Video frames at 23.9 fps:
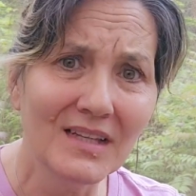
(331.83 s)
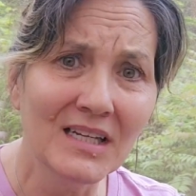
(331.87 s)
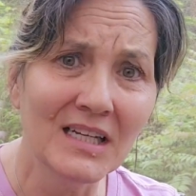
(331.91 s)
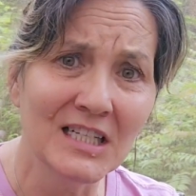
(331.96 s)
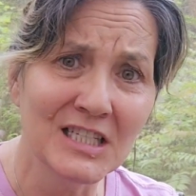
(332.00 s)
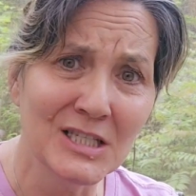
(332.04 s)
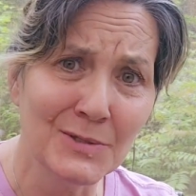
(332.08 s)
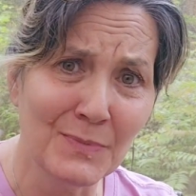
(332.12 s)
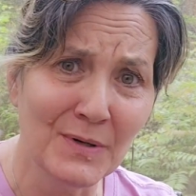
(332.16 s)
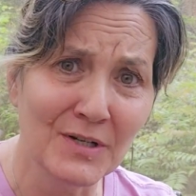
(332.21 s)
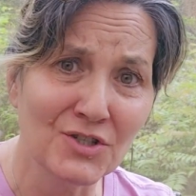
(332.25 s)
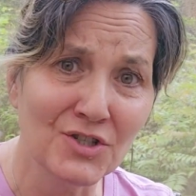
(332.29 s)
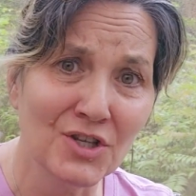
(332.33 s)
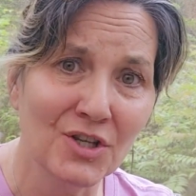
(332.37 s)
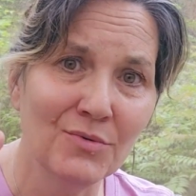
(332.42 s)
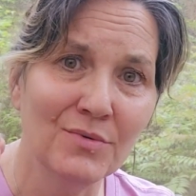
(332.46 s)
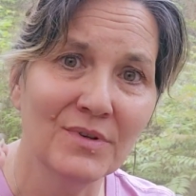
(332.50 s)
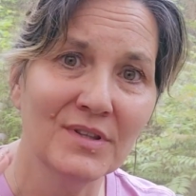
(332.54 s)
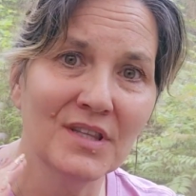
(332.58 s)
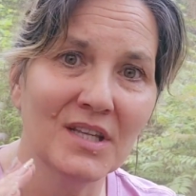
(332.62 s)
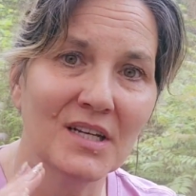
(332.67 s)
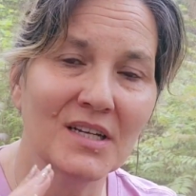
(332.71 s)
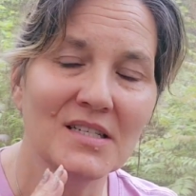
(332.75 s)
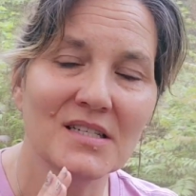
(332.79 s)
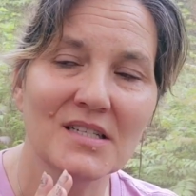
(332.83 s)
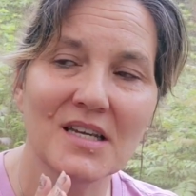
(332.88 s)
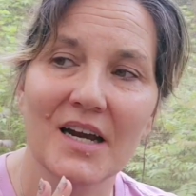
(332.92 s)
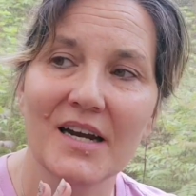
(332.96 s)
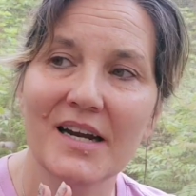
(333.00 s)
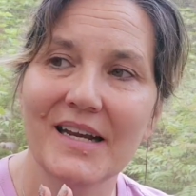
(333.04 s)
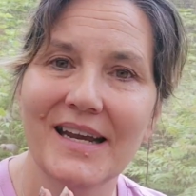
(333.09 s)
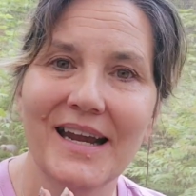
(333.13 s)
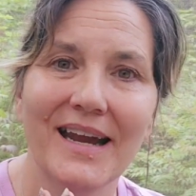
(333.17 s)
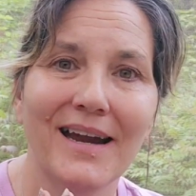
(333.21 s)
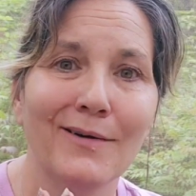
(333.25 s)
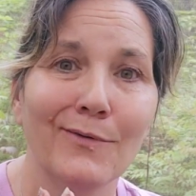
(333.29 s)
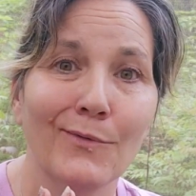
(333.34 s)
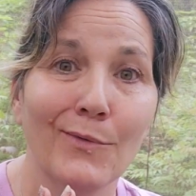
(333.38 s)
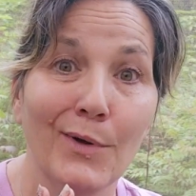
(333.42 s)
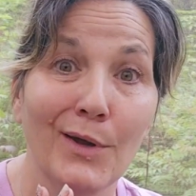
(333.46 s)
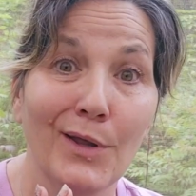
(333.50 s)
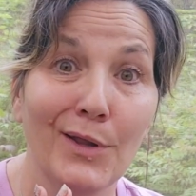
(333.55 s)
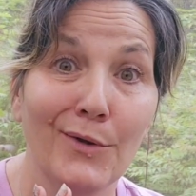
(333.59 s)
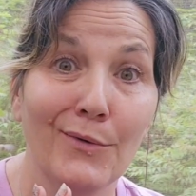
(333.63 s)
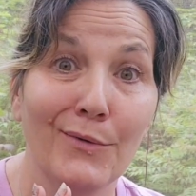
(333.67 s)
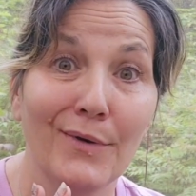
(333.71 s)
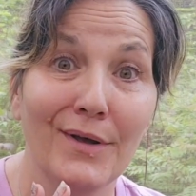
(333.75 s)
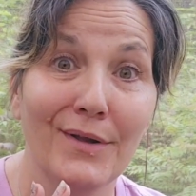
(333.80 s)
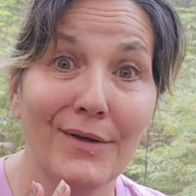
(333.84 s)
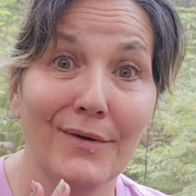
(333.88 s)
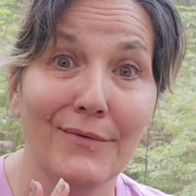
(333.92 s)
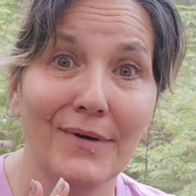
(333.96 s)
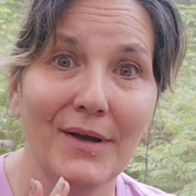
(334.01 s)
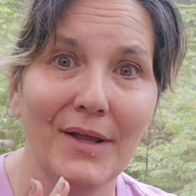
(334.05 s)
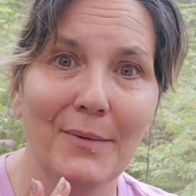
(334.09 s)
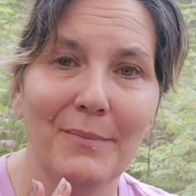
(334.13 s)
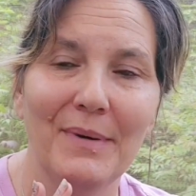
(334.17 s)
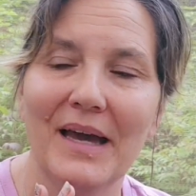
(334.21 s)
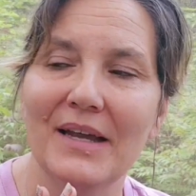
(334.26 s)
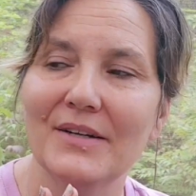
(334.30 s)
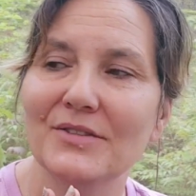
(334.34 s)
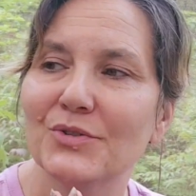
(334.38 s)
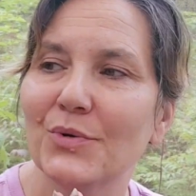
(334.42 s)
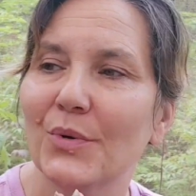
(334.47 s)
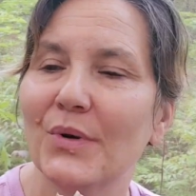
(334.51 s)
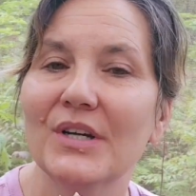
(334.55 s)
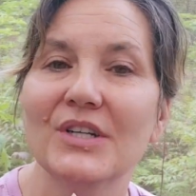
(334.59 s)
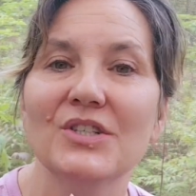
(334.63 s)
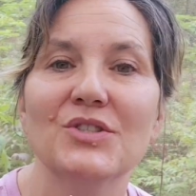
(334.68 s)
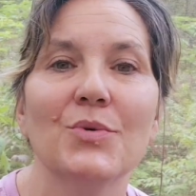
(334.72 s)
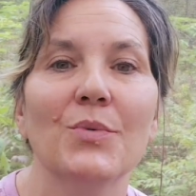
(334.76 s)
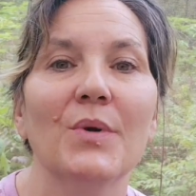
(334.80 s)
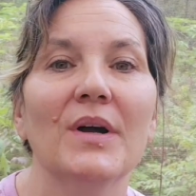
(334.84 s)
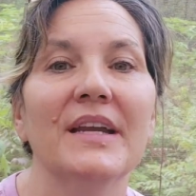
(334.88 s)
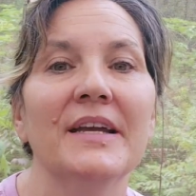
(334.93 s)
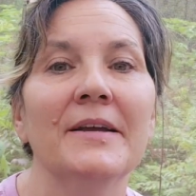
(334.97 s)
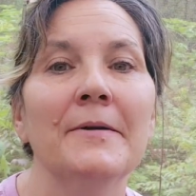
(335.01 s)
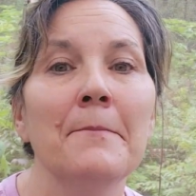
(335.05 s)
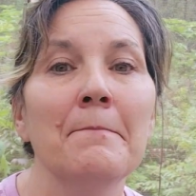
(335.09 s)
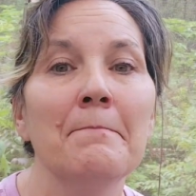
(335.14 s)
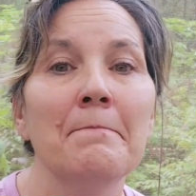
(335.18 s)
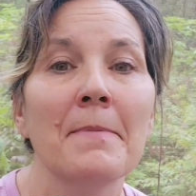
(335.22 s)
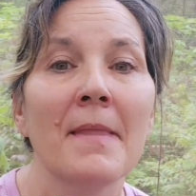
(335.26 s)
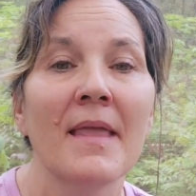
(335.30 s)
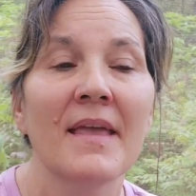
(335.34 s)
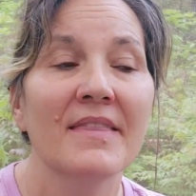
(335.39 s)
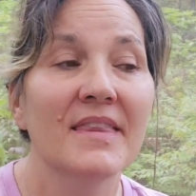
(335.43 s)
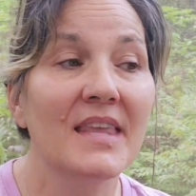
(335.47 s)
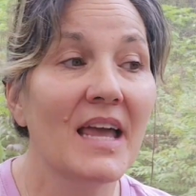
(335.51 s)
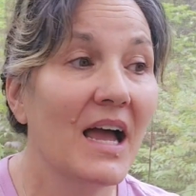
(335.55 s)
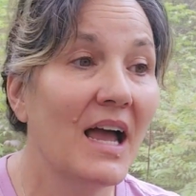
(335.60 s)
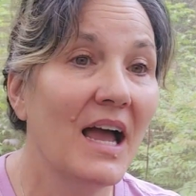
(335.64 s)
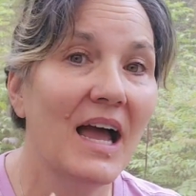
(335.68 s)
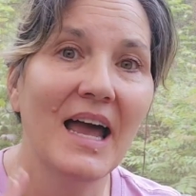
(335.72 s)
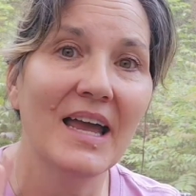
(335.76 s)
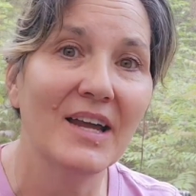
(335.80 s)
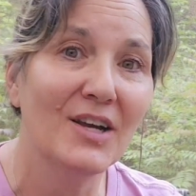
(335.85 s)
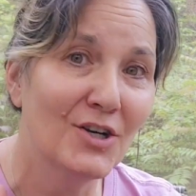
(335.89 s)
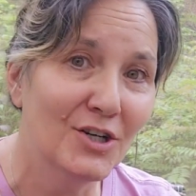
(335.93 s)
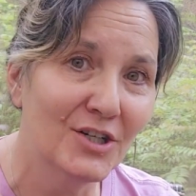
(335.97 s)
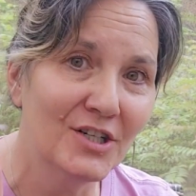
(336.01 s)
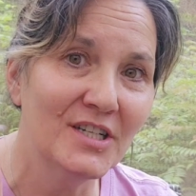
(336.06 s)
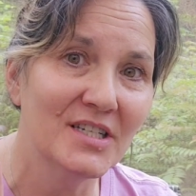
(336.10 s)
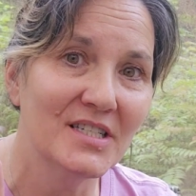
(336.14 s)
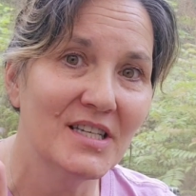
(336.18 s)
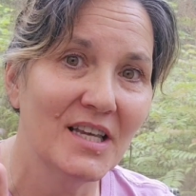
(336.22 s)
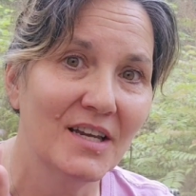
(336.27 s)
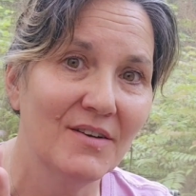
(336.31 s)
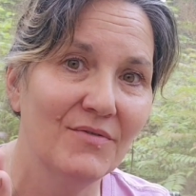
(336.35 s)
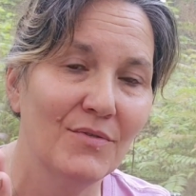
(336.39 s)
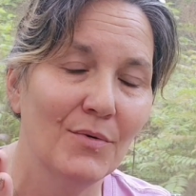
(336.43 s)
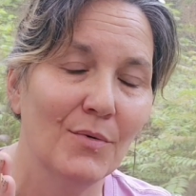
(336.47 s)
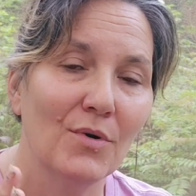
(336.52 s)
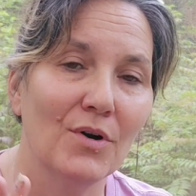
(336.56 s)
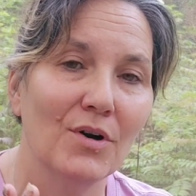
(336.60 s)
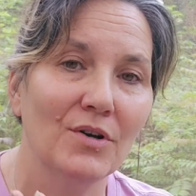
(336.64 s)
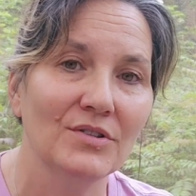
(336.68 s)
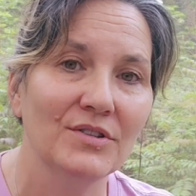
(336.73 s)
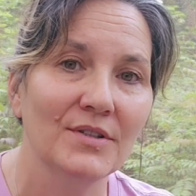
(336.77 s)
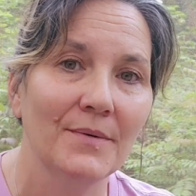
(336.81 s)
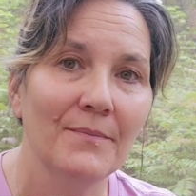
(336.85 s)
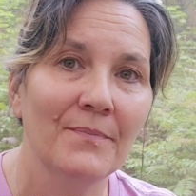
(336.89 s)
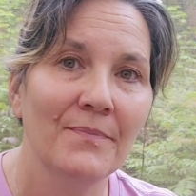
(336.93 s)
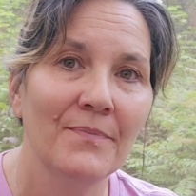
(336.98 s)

especially when things started getting really, really, really bad in 2020, that I couldn't save the world.